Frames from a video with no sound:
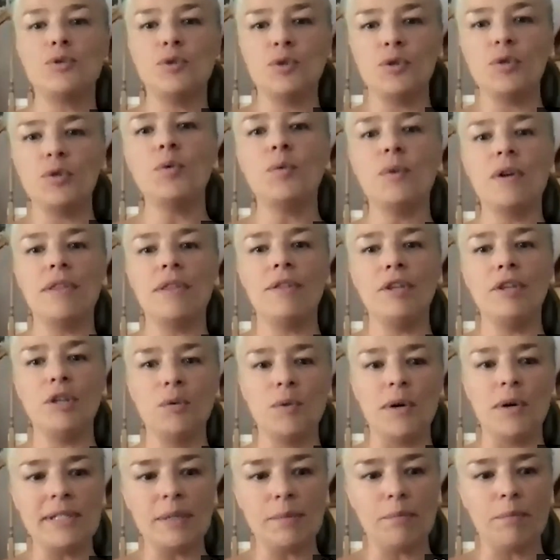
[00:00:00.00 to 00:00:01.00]
do with
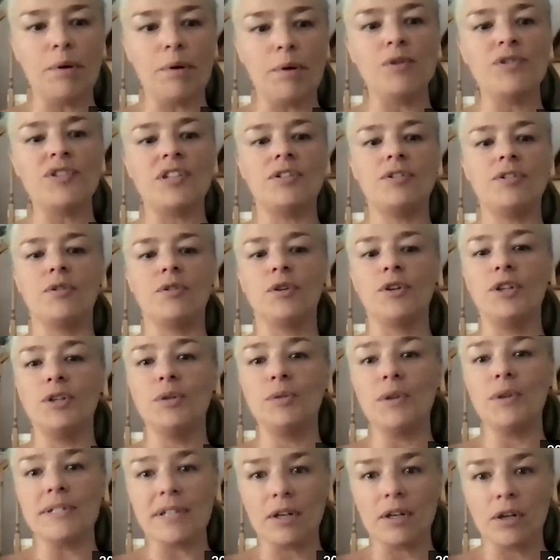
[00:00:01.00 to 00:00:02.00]
you as a person or
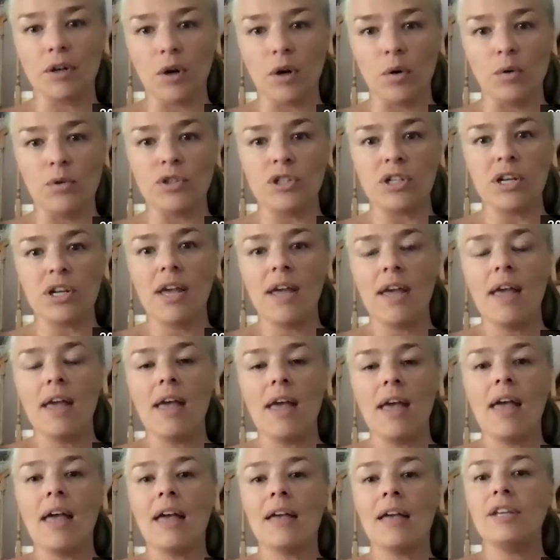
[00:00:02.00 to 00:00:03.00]
you as a coach,
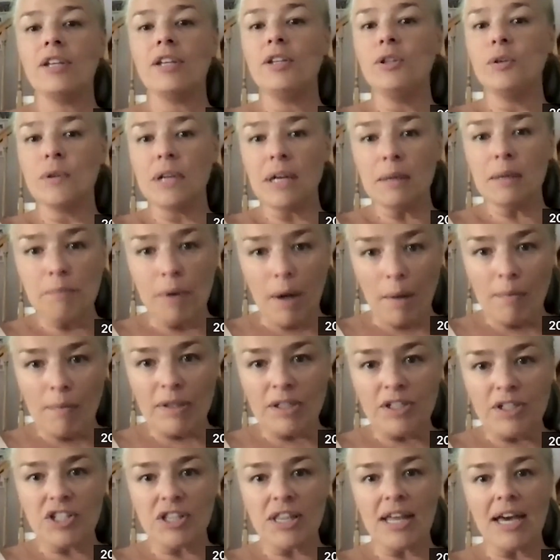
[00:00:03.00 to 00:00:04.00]
you can
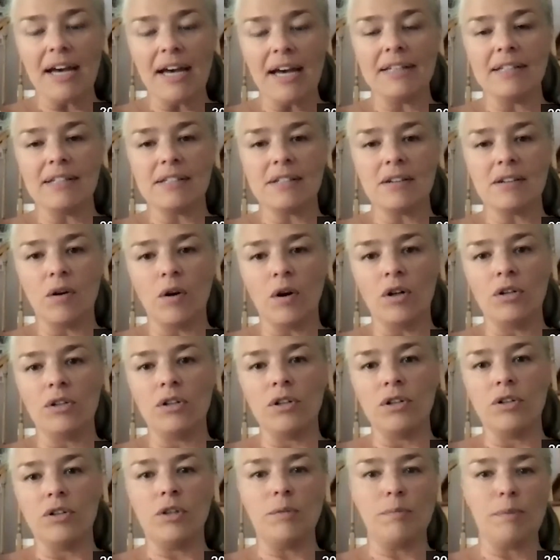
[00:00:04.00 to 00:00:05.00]
publish that
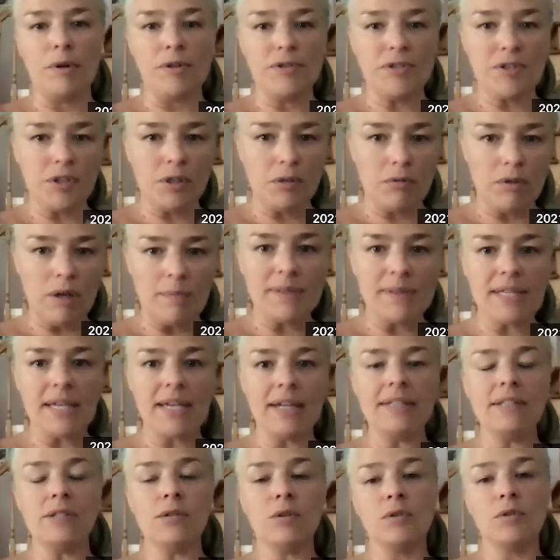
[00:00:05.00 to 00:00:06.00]
on your personal
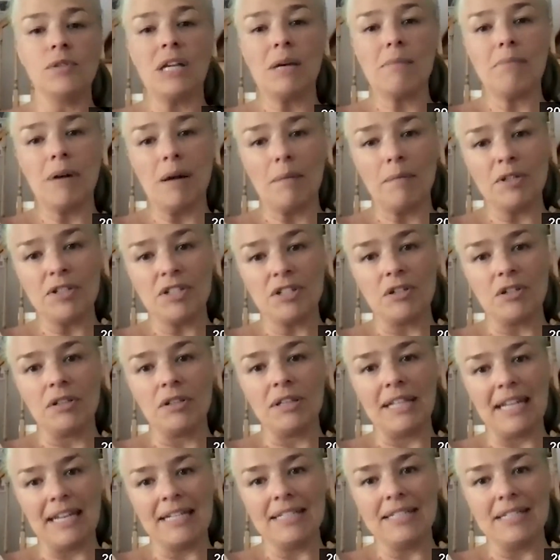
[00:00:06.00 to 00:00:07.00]
website, or you can publish it
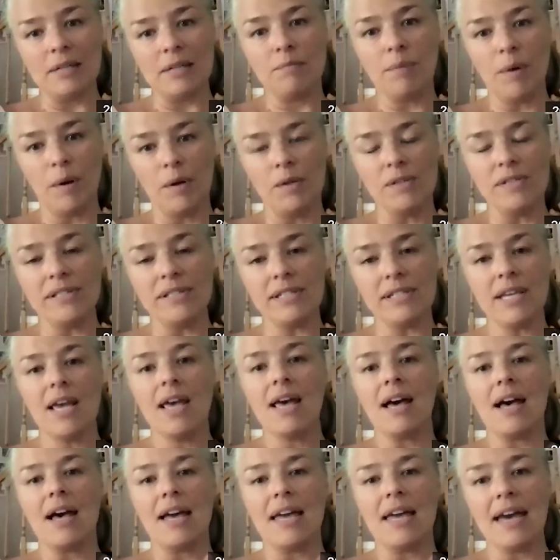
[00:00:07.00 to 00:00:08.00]
on LinkedIn Pulse.
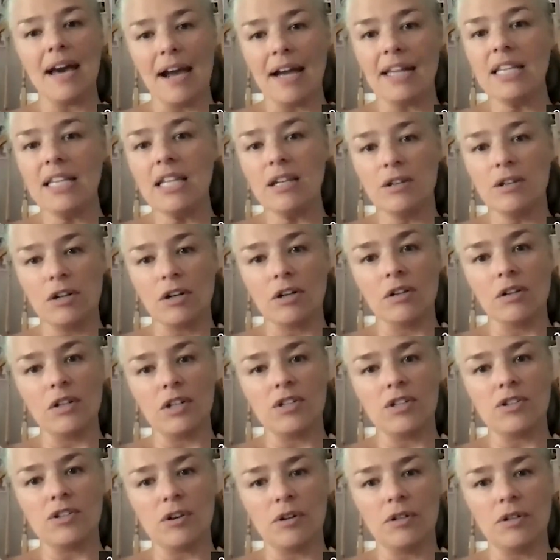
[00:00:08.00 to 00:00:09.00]
I highly
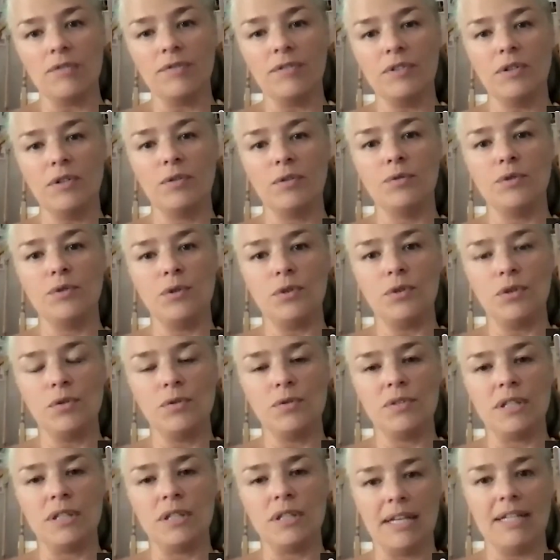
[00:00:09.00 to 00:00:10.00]
encourage all of you to
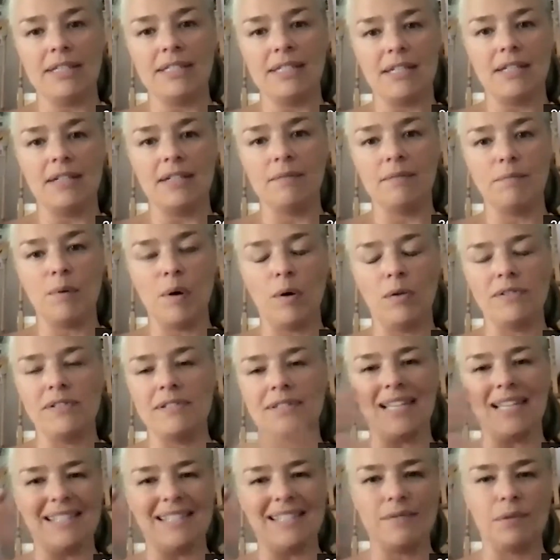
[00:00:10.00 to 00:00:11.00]
use LinkedIn
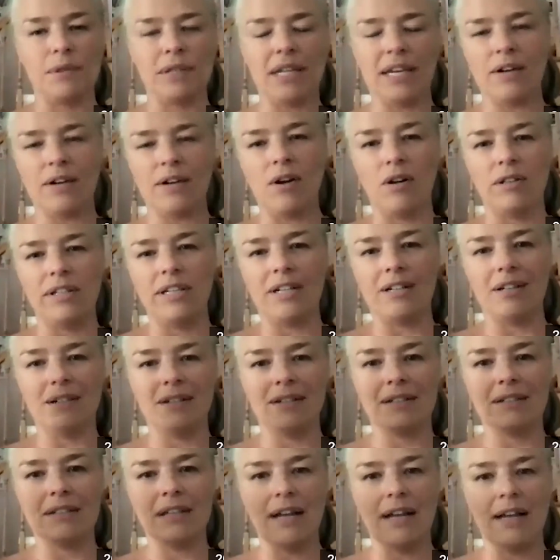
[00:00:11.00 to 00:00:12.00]
Pulse. That's what they call
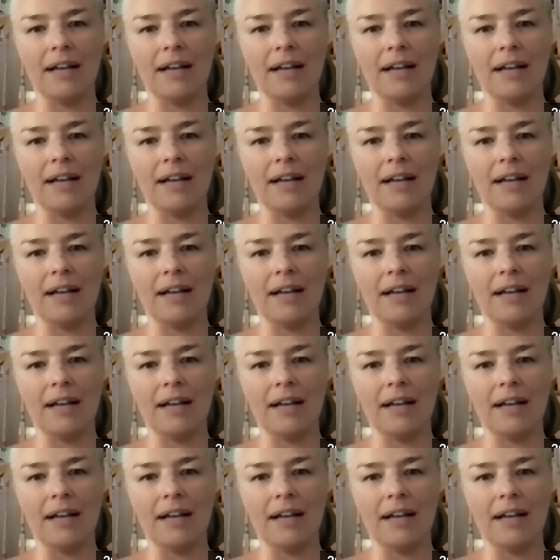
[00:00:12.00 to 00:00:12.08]
their